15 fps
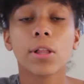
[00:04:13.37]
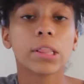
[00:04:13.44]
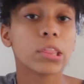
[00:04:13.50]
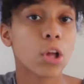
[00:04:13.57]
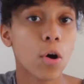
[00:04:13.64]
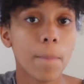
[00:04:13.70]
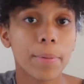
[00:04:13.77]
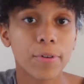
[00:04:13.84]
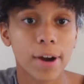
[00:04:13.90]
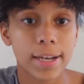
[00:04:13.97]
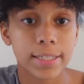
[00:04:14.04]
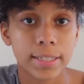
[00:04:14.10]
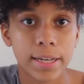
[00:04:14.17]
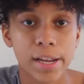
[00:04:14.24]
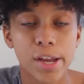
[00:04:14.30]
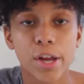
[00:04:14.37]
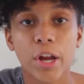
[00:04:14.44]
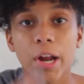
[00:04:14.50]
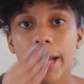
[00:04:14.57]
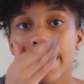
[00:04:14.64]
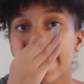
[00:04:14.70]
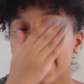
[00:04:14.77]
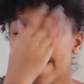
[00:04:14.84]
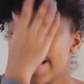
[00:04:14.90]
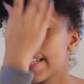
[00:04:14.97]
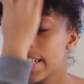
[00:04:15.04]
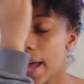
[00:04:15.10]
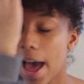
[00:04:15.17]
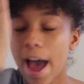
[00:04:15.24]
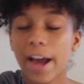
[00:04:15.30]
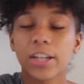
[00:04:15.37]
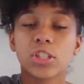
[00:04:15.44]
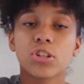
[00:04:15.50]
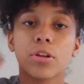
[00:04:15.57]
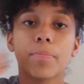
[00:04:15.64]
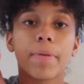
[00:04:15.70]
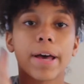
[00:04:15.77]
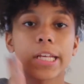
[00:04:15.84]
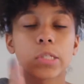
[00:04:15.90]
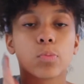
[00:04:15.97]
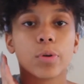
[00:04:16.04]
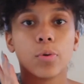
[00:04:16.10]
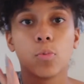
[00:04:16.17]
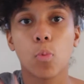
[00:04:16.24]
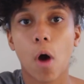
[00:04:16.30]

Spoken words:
Low porosity hair is actually best when